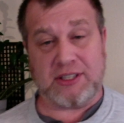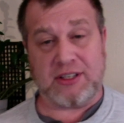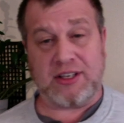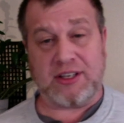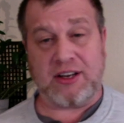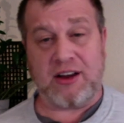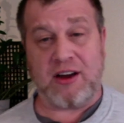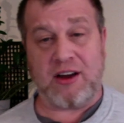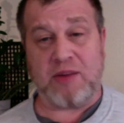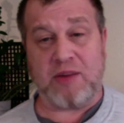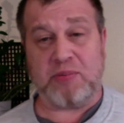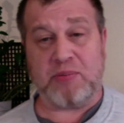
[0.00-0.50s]

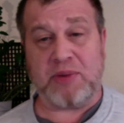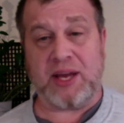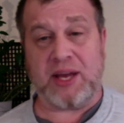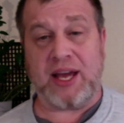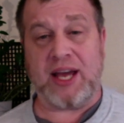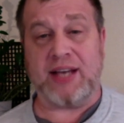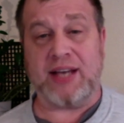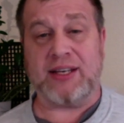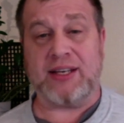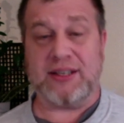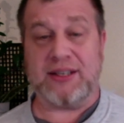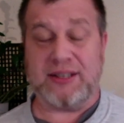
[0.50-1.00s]

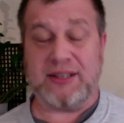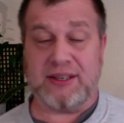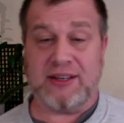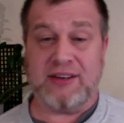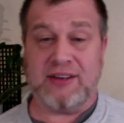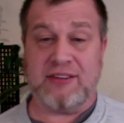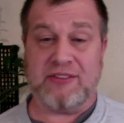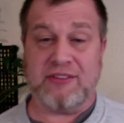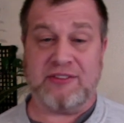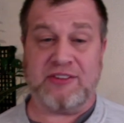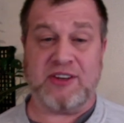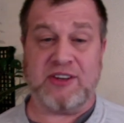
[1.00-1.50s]
compact,
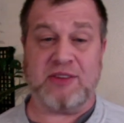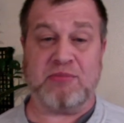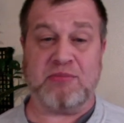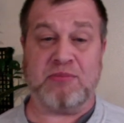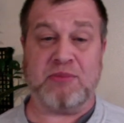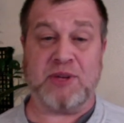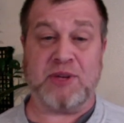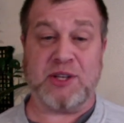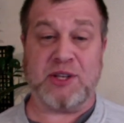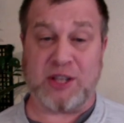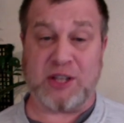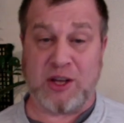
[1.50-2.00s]
fit
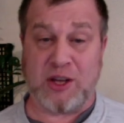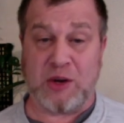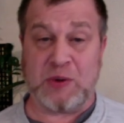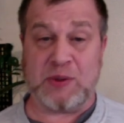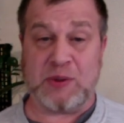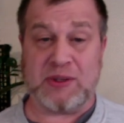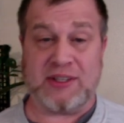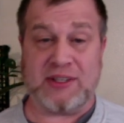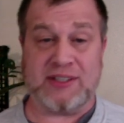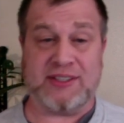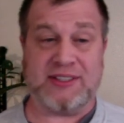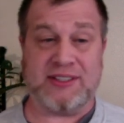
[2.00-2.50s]
below
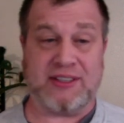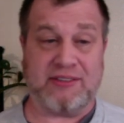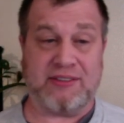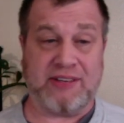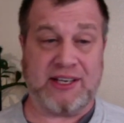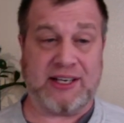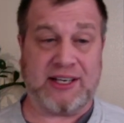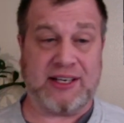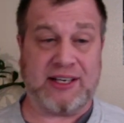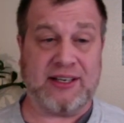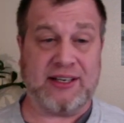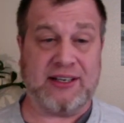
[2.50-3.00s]
the
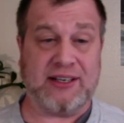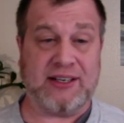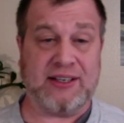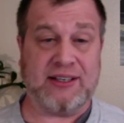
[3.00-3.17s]
Civic.